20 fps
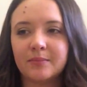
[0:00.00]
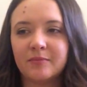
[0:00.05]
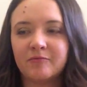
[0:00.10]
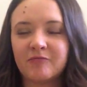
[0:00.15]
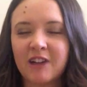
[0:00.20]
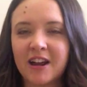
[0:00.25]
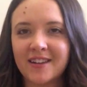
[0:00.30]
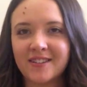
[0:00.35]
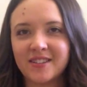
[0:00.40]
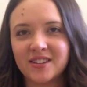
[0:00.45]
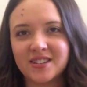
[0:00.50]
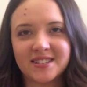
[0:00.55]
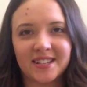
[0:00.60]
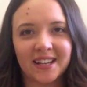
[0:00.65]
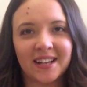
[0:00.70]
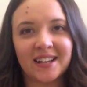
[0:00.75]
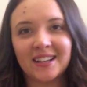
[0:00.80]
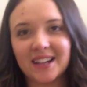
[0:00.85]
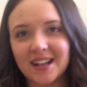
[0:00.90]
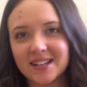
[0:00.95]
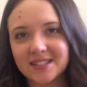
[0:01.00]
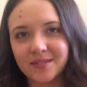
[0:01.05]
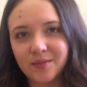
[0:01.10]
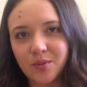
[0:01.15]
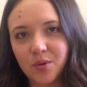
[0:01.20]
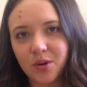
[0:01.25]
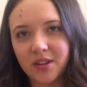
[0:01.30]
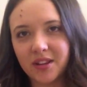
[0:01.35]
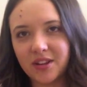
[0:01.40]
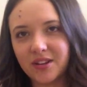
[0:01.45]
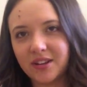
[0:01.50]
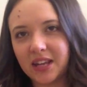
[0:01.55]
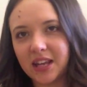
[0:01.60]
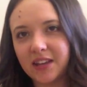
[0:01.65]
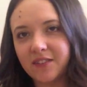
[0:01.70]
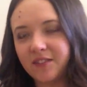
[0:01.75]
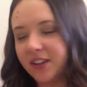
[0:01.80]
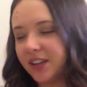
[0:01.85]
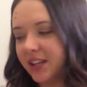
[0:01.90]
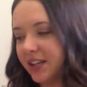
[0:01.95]
rather than just like a glass of water that you
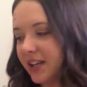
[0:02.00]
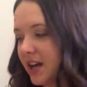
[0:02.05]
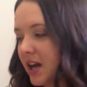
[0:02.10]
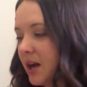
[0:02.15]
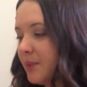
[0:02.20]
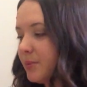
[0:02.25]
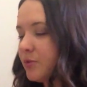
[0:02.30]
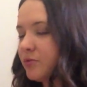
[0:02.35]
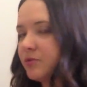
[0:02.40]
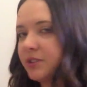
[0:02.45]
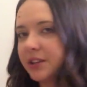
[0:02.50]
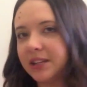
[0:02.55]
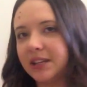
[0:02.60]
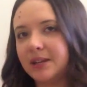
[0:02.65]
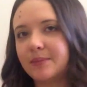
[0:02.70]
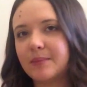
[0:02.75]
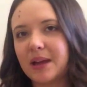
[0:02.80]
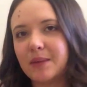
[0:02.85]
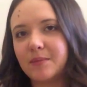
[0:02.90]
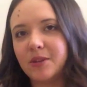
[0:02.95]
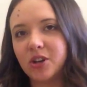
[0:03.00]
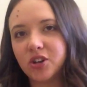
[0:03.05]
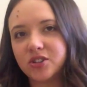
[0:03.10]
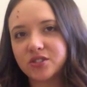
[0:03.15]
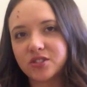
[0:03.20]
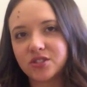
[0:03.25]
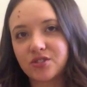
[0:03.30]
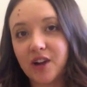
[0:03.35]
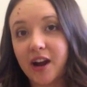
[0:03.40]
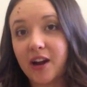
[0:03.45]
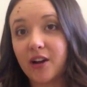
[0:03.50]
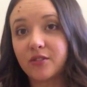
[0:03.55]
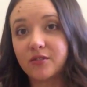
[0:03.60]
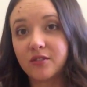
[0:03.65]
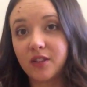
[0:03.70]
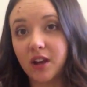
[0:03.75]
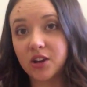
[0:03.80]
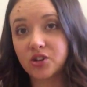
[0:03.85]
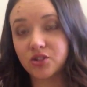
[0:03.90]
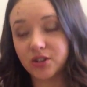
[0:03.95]
keep filling up, really maybe concentrate
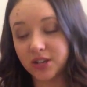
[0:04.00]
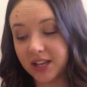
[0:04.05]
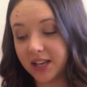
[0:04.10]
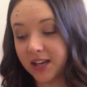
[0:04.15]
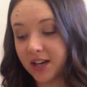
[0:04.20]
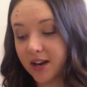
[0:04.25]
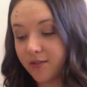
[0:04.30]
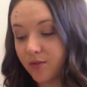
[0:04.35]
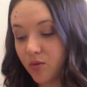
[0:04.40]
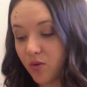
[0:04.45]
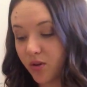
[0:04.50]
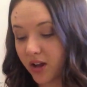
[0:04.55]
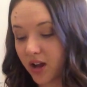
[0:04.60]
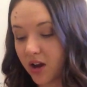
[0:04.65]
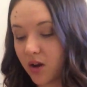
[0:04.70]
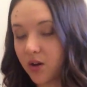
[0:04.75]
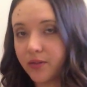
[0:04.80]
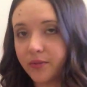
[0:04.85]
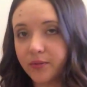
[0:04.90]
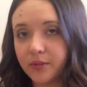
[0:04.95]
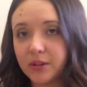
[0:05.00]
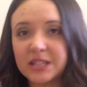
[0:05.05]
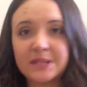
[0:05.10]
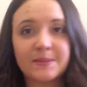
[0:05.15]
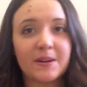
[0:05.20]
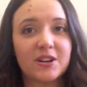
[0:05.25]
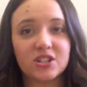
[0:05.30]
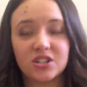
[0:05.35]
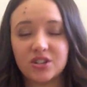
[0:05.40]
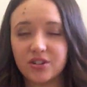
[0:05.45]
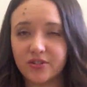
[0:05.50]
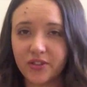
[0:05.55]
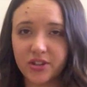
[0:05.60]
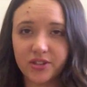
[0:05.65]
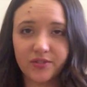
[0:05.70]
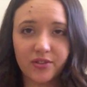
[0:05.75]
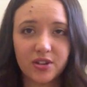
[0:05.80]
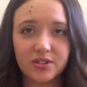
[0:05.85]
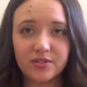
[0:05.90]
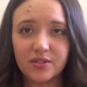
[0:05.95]
on drinking enough water, especially during
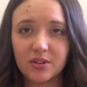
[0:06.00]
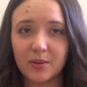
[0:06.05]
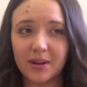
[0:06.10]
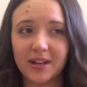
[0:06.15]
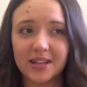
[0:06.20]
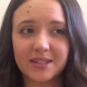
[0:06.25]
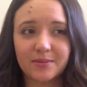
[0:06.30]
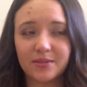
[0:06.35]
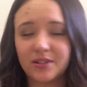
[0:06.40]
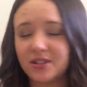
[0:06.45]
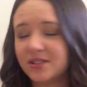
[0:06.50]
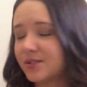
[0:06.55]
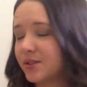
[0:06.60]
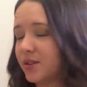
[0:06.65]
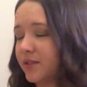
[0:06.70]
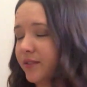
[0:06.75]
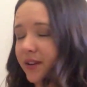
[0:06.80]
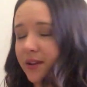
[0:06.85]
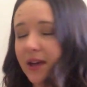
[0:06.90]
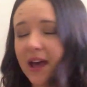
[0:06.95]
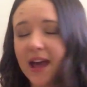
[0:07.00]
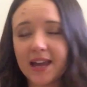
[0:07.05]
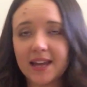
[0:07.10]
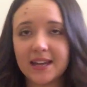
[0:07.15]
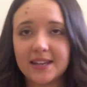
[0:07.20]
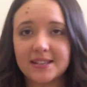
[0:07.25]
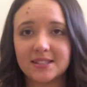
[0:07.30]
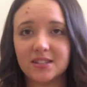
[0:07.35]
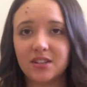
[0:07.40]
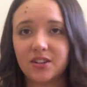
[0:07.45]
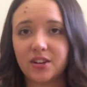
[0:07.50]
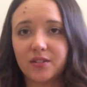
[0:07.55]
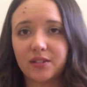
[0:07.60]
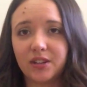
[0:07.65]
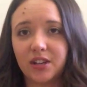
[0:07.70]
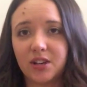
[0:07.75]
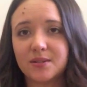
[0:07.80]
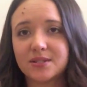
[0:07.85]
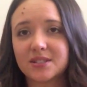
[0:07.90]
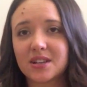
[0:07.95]
those first few weeks when you're sort of in a haze and you don't
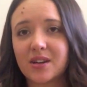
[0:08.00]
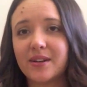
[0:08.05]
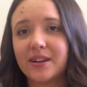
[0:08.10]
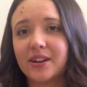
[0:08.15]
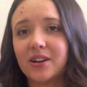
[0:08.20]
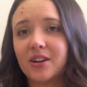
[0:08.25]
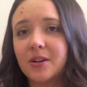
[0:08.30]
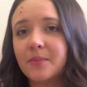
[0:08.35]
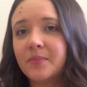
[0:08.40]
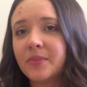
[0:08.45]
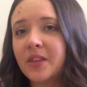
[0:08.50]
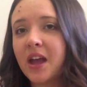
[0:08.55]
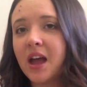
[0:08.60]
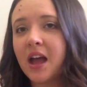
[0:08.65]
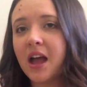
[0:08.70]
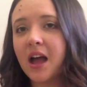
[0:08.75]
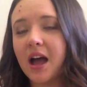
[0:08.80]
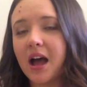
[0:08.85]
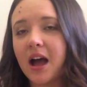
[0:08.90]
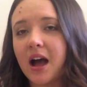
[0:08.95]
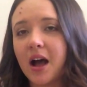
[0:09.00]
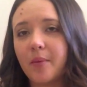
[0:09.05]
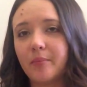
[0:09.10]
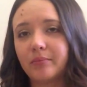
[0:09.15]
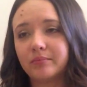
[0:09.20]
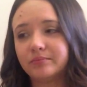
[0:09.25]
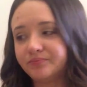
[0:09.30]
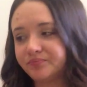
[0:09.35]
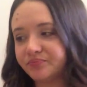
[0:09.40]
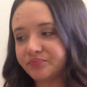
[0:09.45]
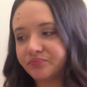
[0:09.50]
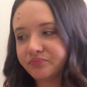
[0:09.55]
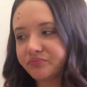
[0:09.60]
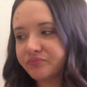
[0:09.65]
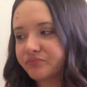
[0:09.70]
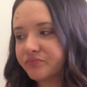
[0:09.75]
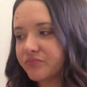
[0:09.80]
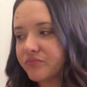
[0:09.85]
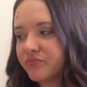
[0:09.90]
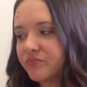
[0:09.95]
really know what's going on.
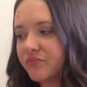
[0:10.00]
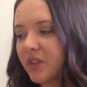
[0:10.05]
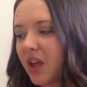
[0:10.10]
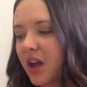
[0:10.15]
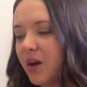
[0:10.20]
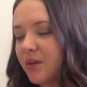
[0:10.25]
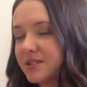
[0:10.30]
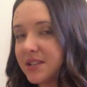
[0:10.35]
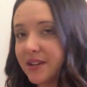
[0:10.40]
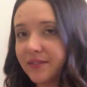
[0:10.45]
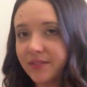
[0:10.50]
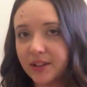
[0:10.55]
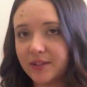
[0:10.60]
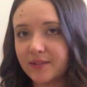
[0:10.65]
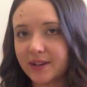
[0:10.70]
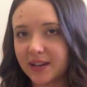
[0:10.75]
I would definitely